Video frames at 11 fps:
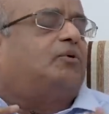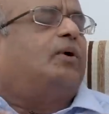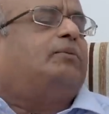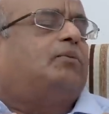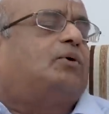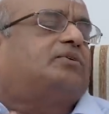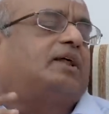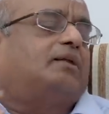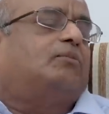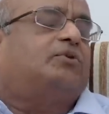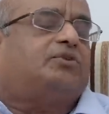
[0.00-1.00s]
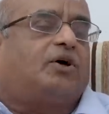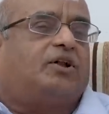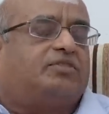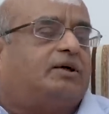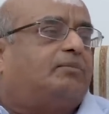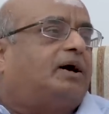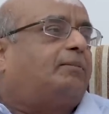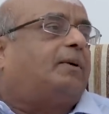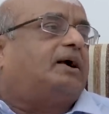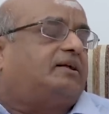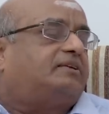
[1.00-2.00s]
almost all of them are
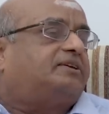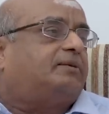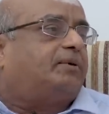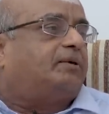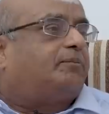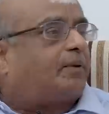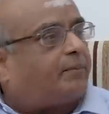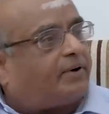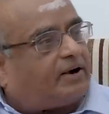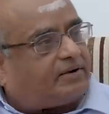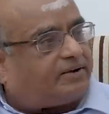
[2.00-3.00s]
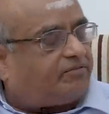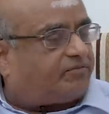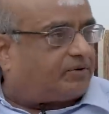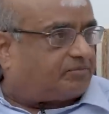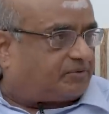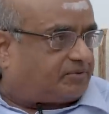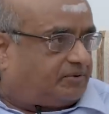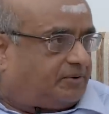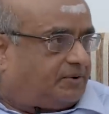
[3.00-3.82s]
partnership and proprietorship firms.